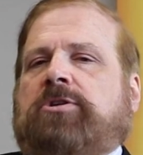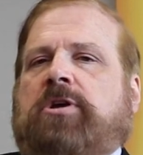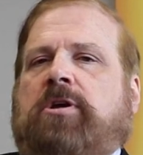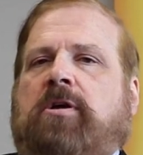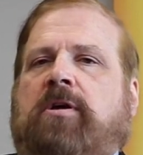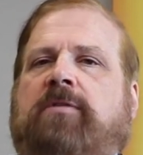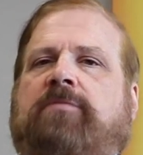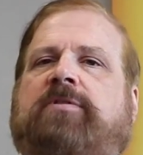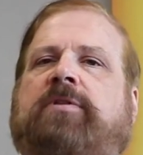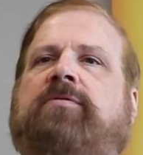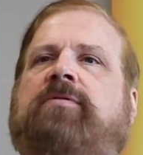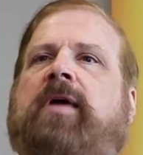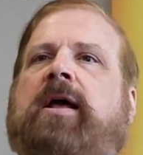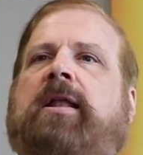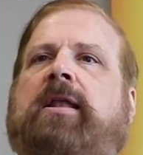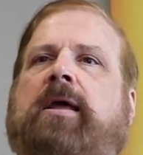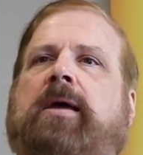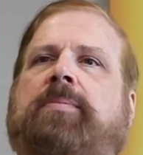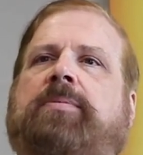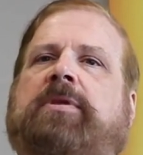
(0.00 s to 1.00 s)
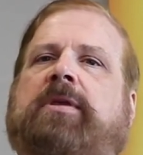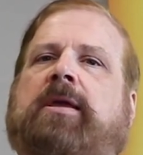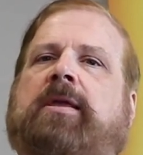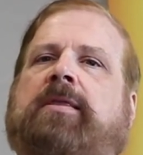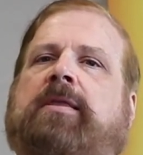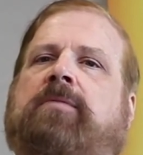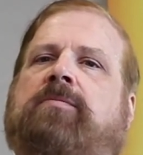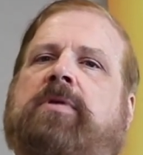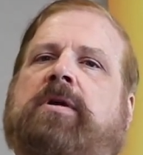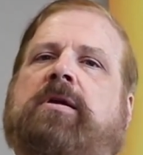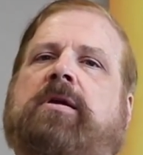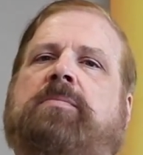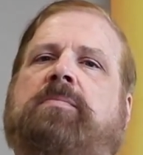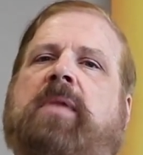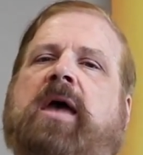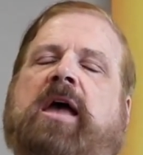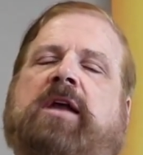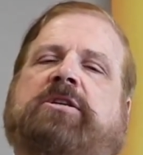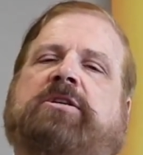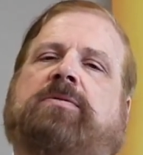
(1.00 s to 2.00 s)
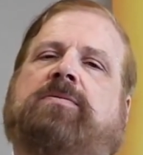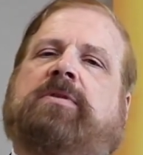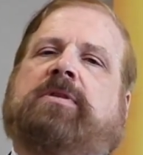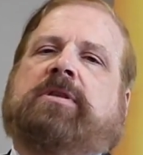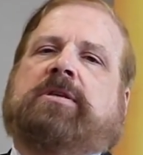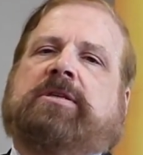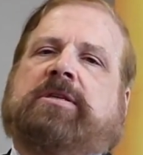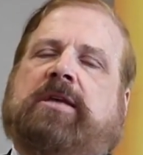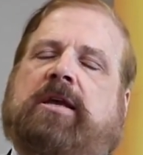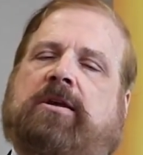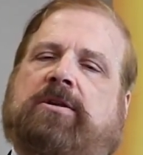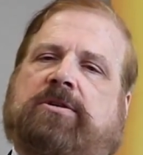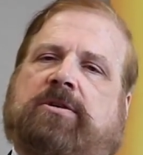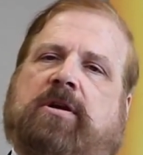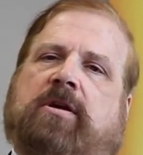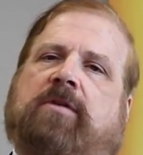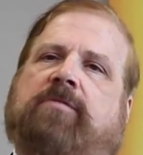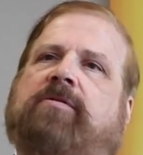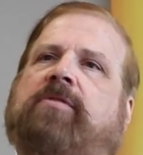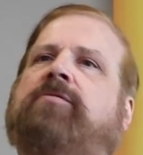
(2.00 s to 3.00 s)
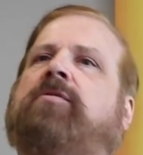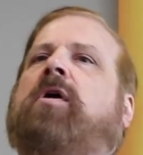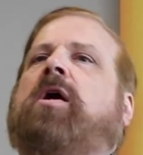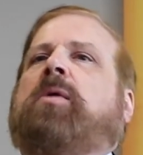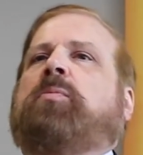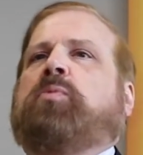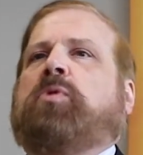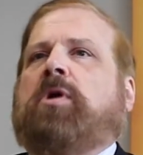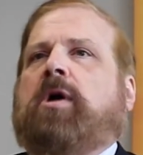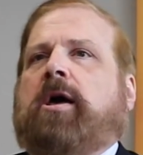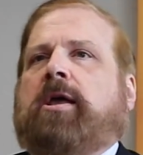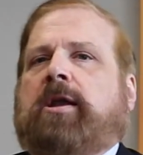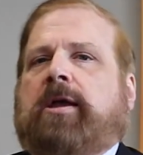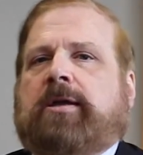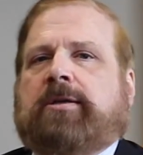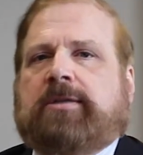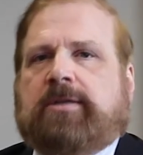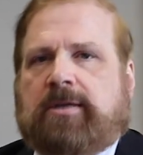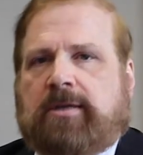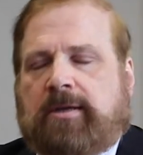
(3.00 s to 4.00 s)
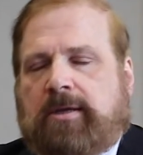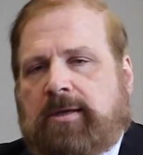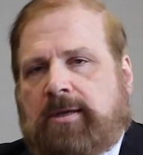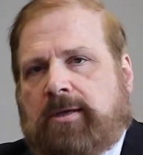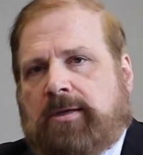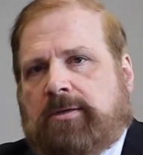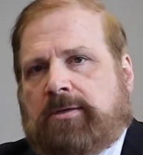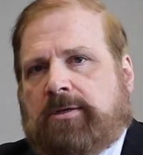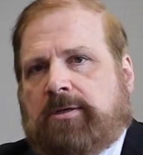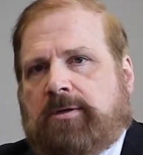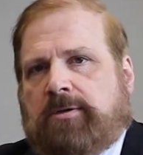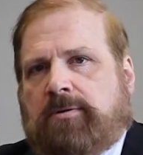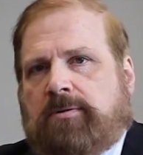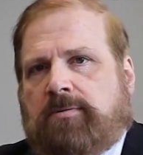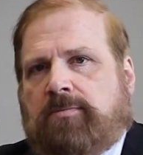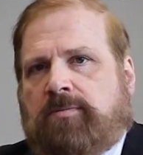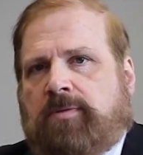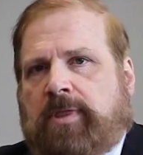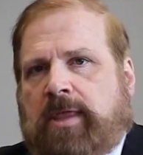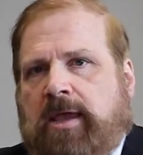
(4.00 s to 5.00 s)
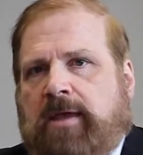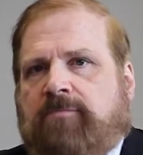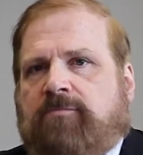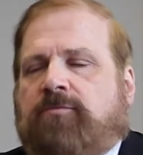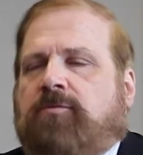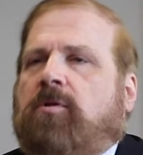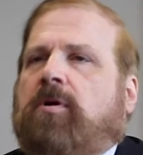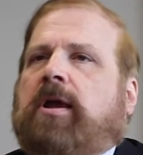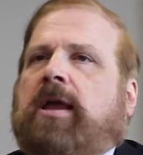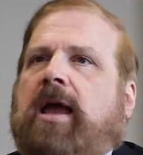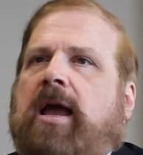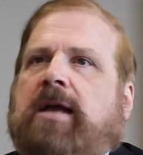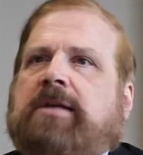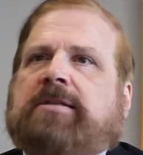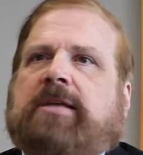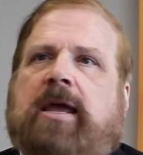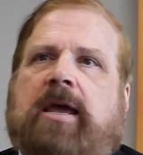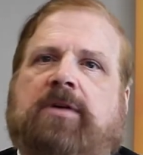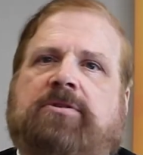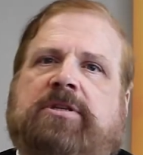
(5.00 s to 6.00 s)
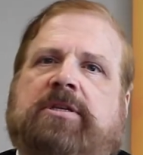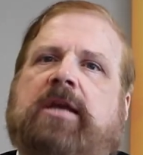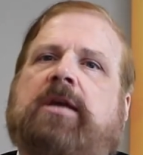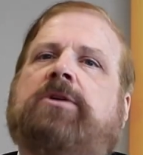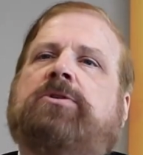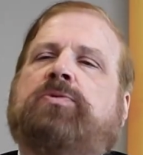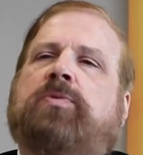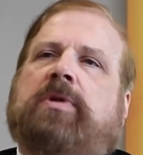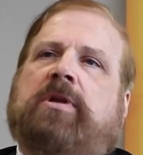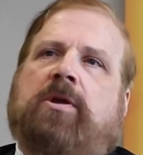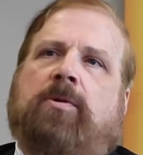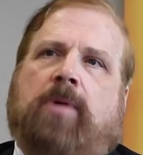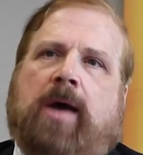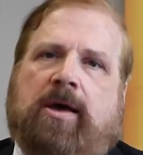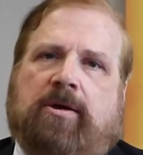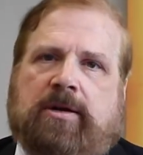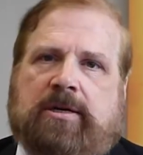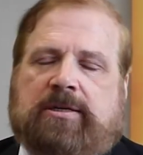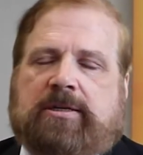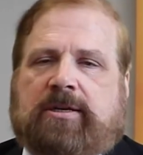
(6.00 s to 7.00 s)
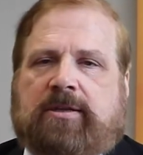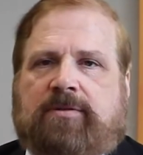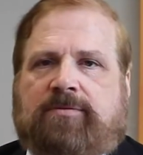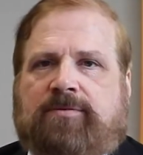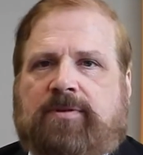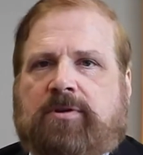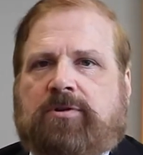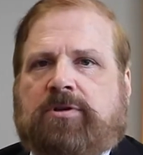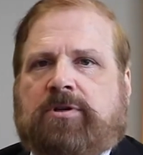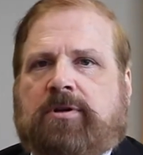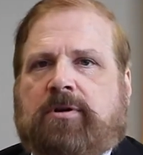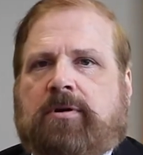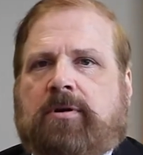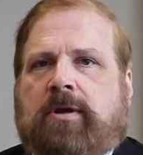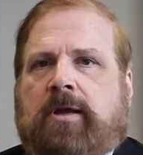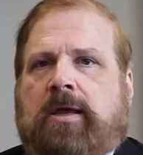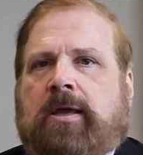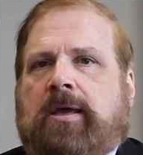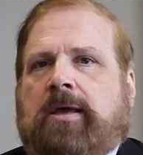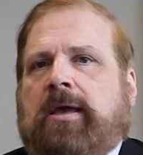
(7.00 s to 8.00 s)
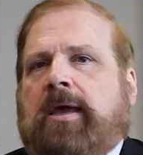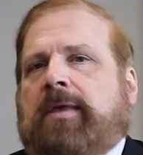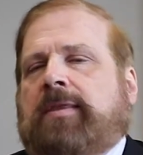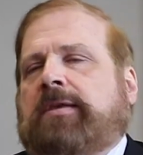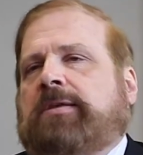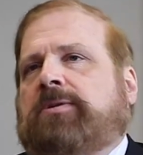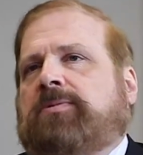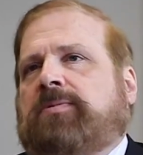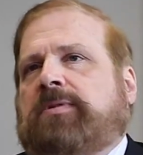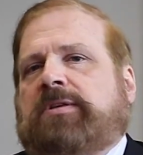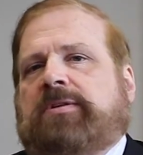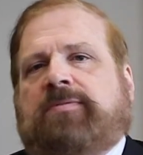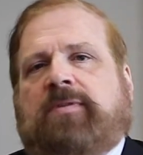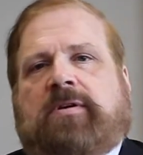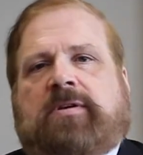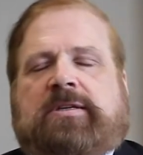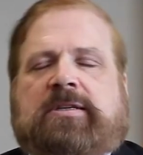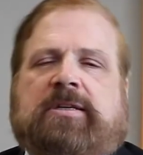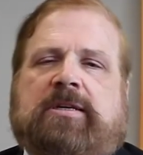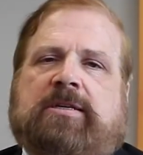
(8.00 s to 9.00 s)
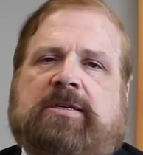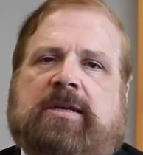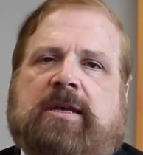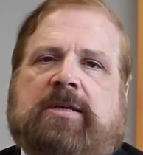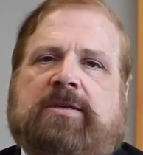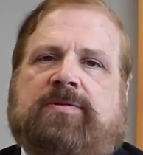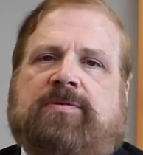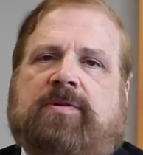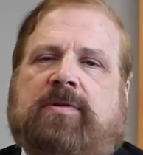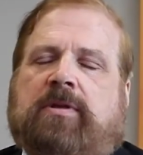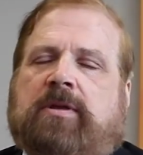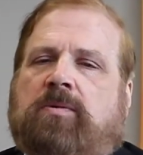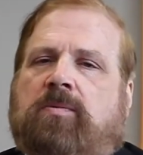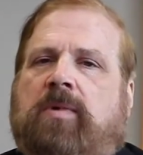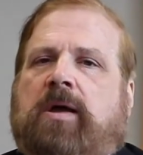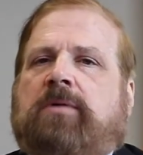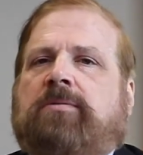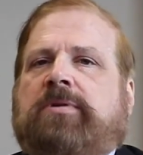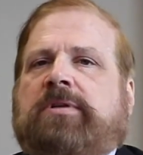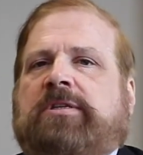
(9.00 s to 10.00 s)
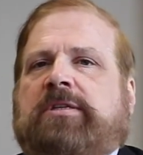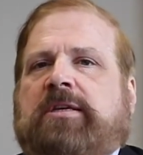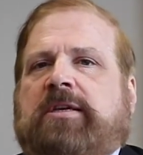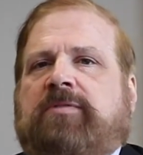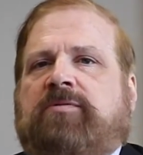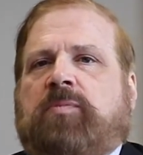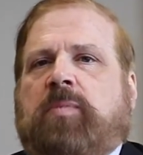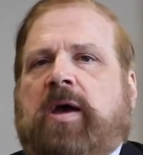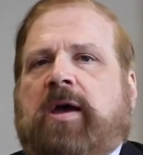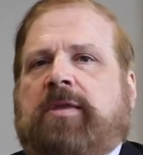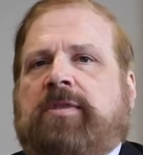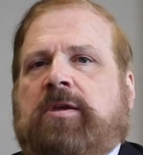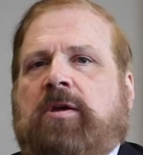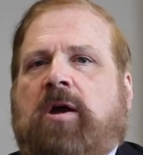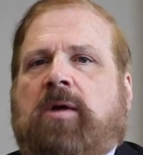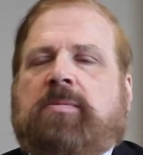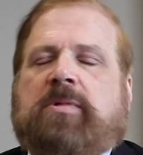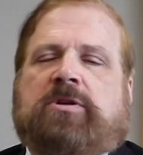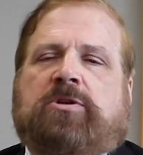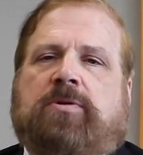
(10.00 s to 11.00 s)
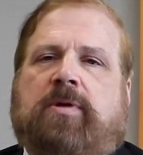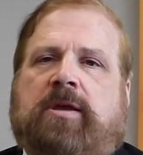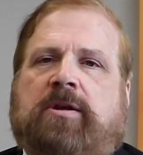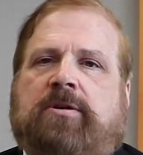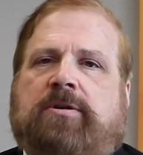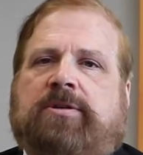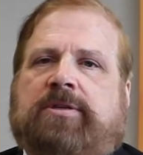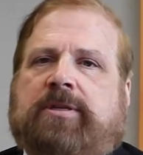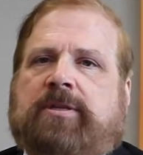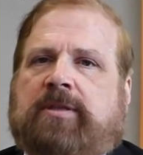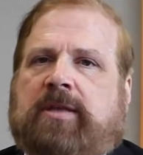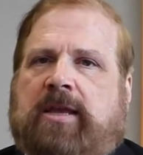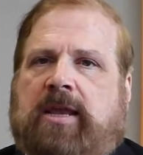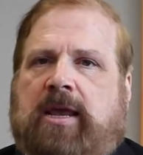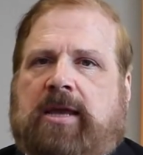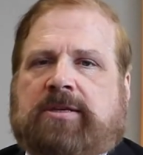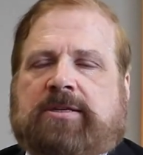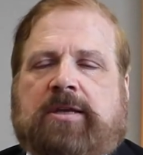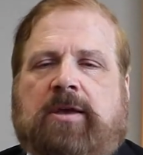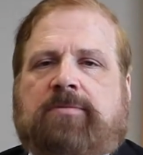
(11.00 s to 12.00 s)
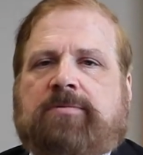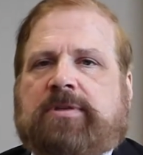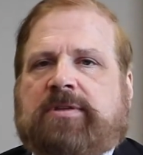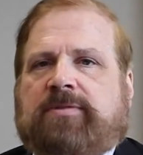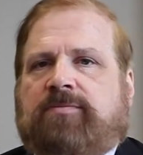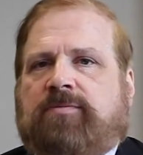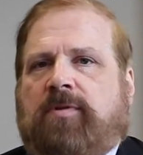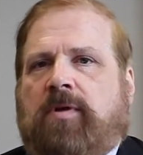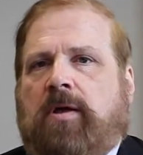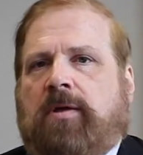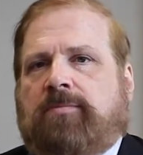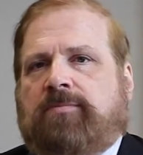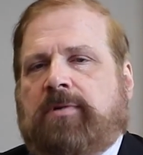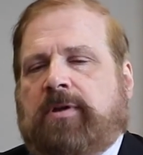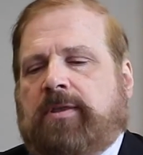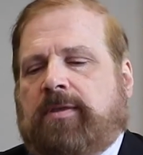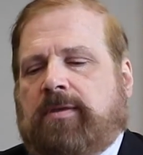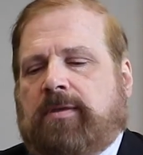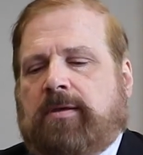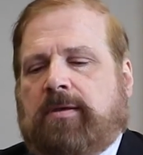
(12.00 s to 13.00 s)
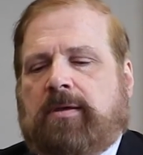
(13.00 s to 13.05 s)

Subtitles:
curve developed, and then we could match it with the sales curve of our product to then forecast how sales would go out into the future. And this was very successful and well received by the arbitrators in the case I was involved with.